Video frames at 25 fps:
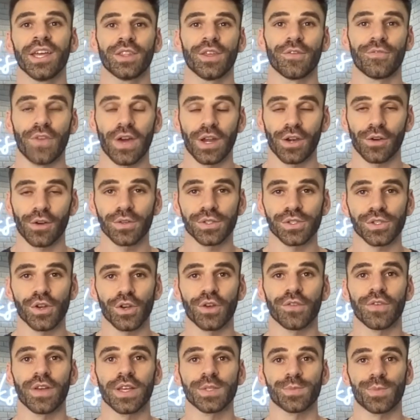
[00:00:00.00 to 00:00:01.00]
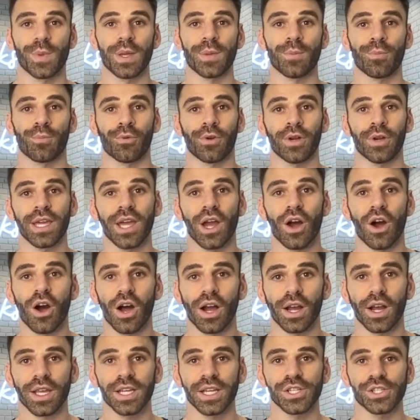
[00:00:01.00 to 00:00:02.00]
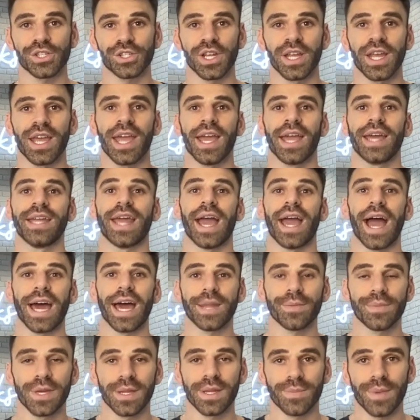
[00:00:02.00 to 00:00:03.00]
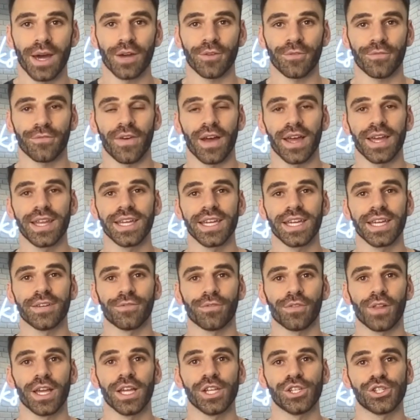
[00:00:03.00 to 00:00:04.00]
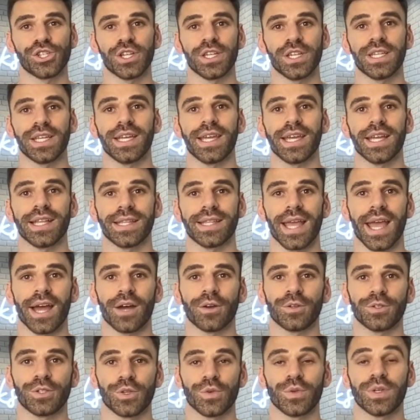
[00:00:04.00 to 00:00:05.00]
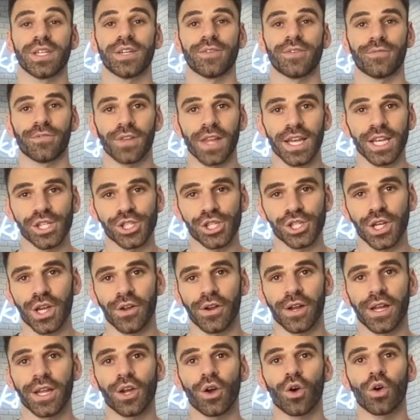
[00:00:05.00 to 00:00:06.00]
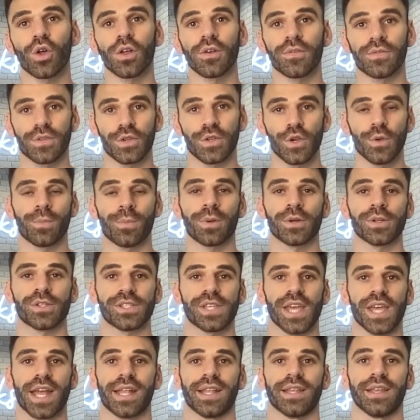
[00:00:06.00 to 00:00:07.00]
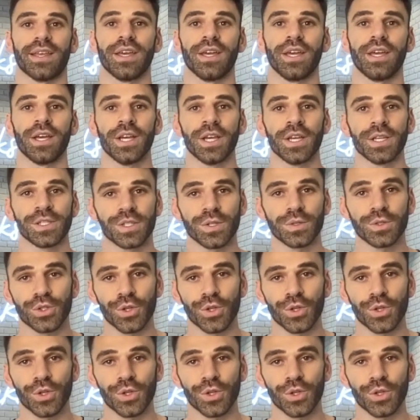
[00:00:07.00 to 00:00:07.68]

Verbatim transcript: the Federal Reserve has been pretty hawkish and adamant about fighting inflation to get down to an inflationary goal of 2%. So